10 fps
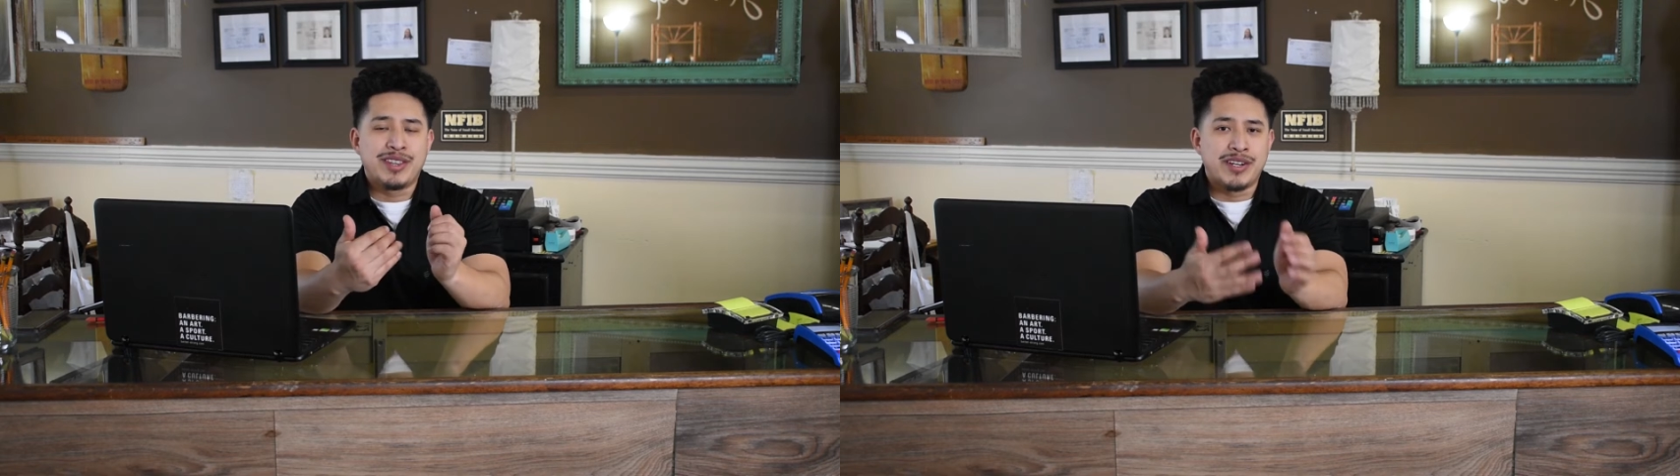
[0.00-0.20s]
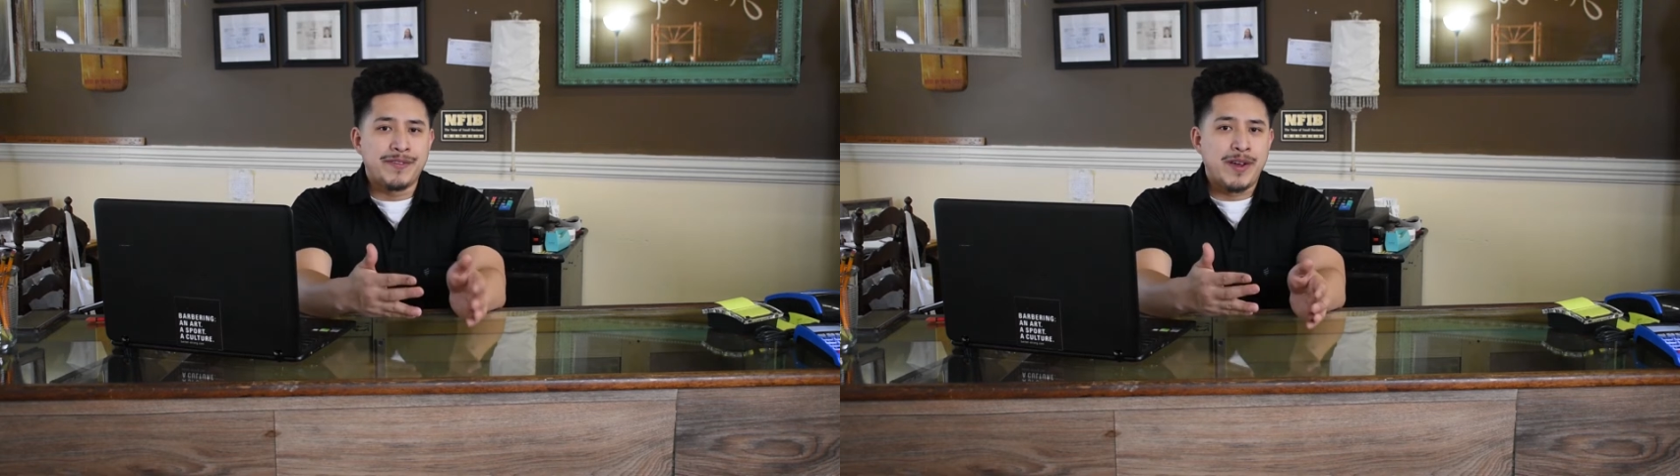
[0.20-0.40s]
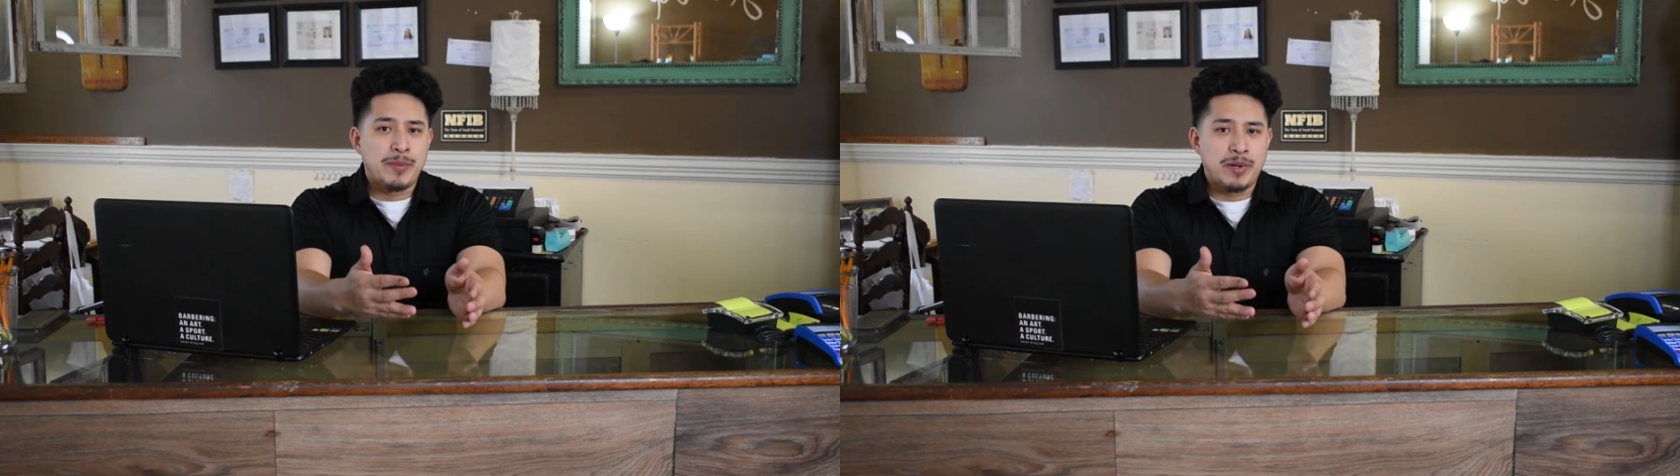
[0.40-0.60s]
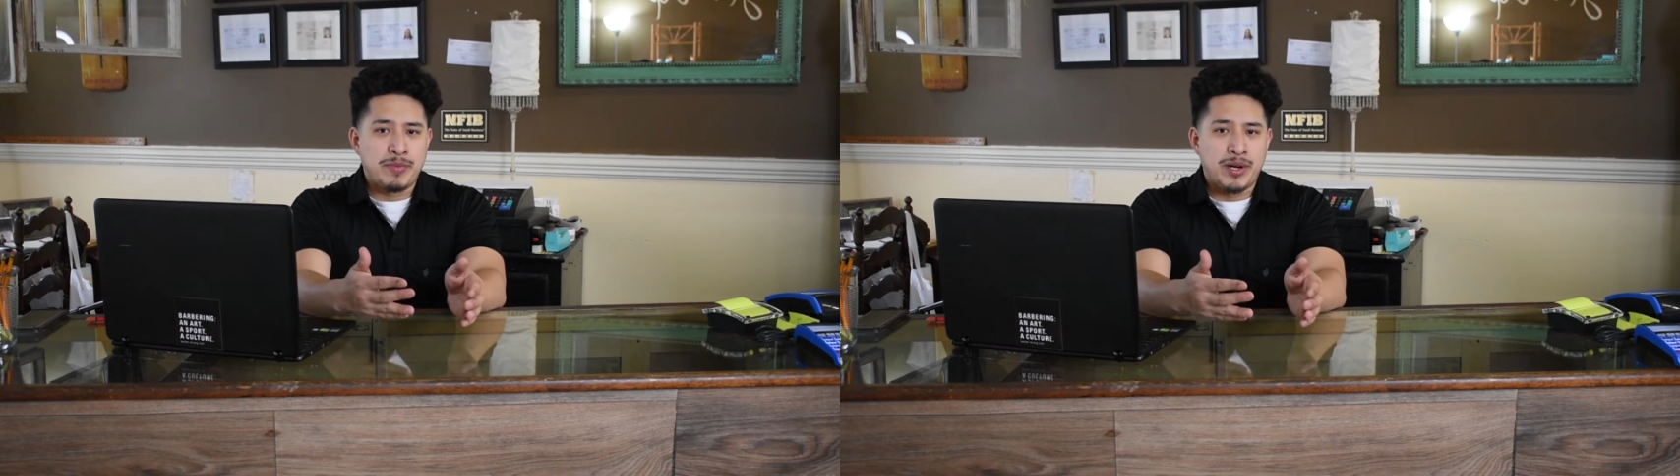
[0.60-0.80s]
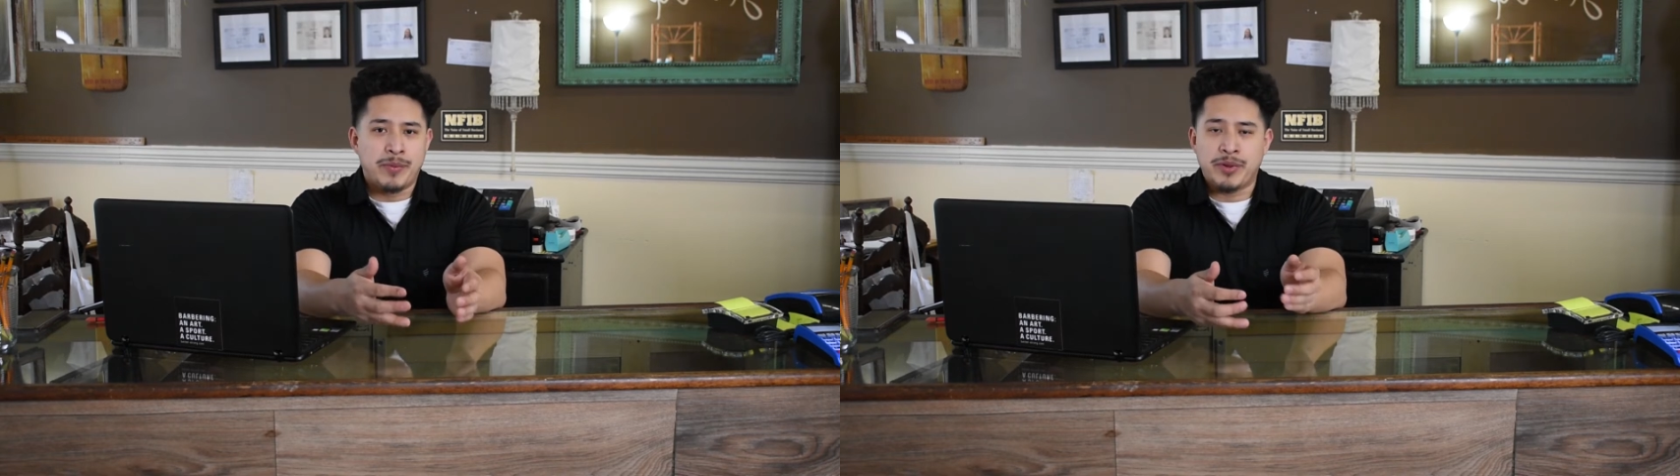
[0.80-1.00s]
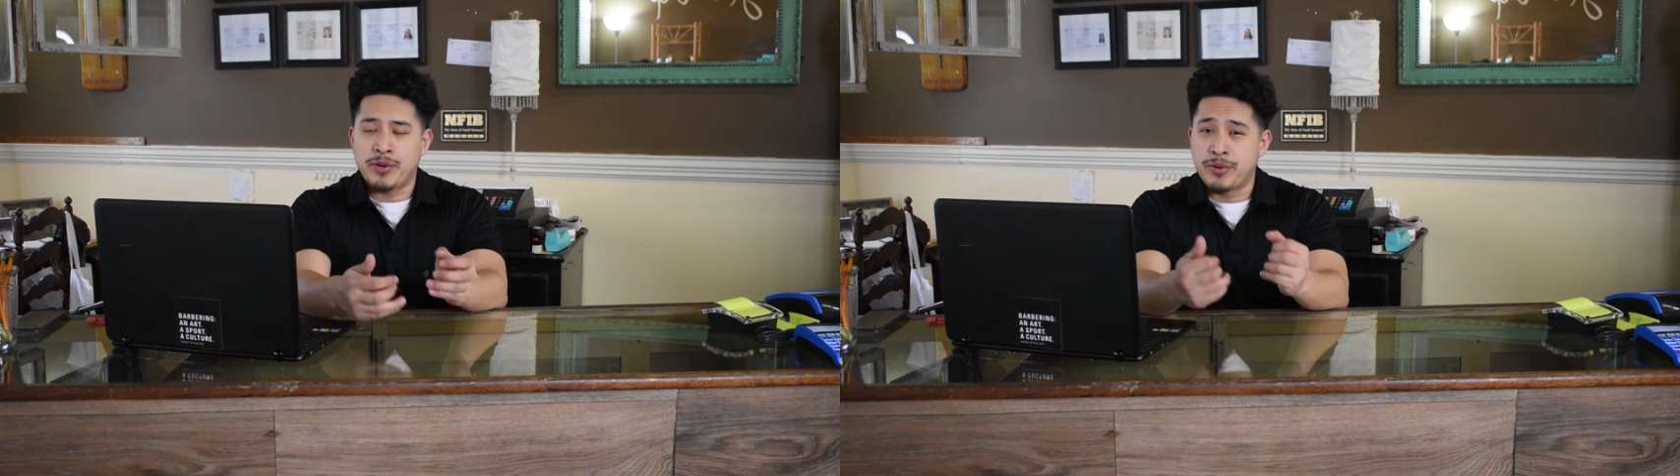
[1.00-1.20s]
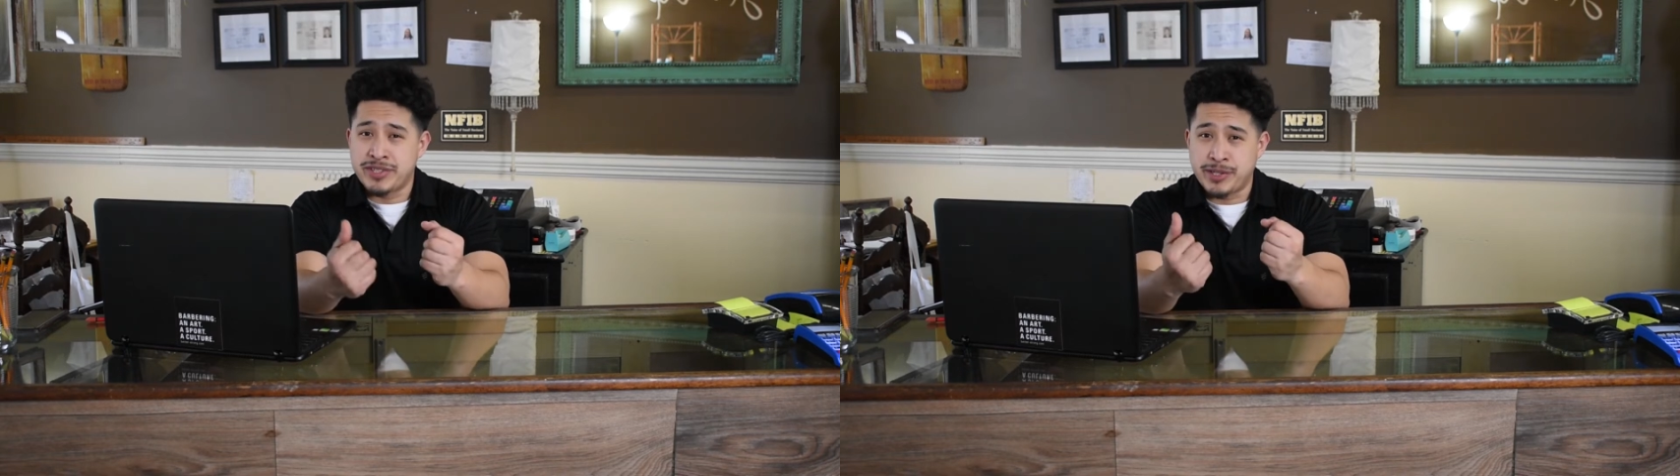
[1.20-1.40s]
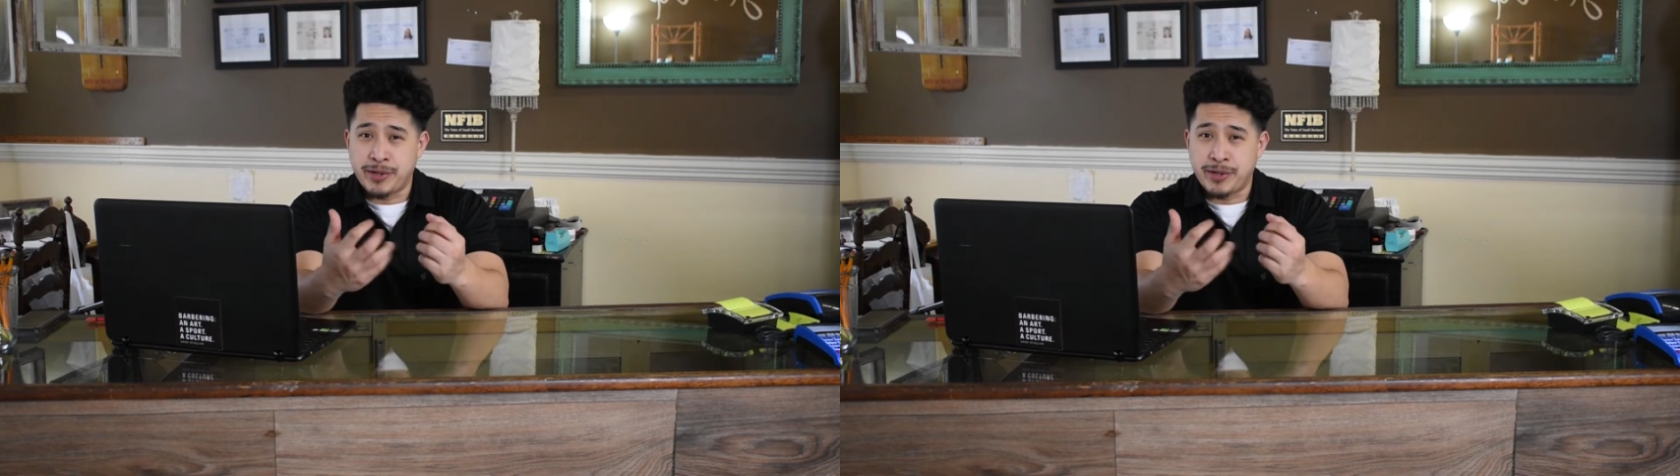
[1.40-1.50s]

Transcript: their family member, they're going to